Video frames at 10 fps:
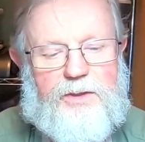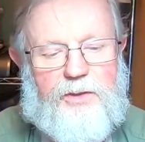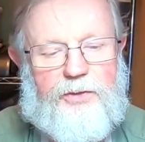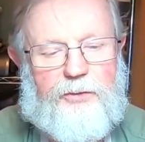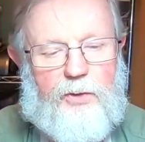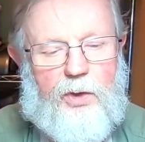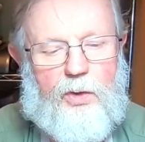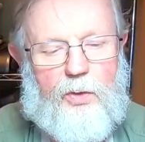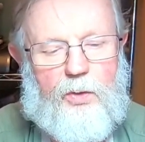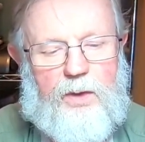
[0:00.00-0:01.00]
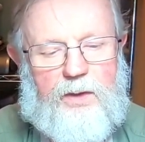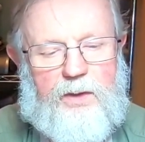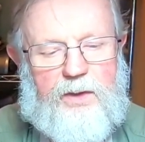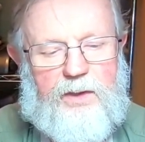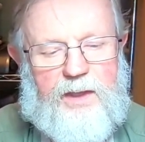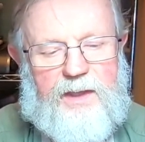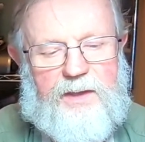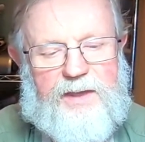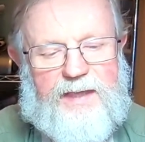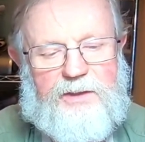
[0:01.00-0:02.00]
throw
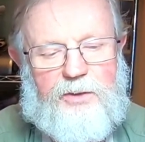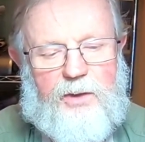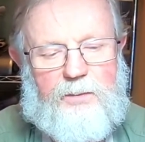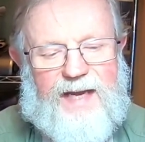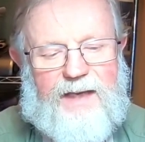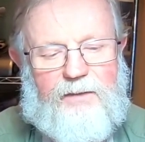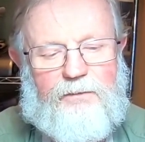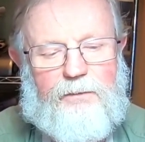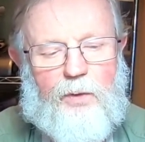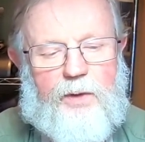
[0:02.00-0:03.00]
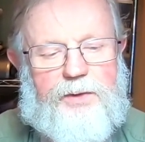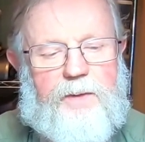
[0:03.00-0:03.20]
that unit back and forth.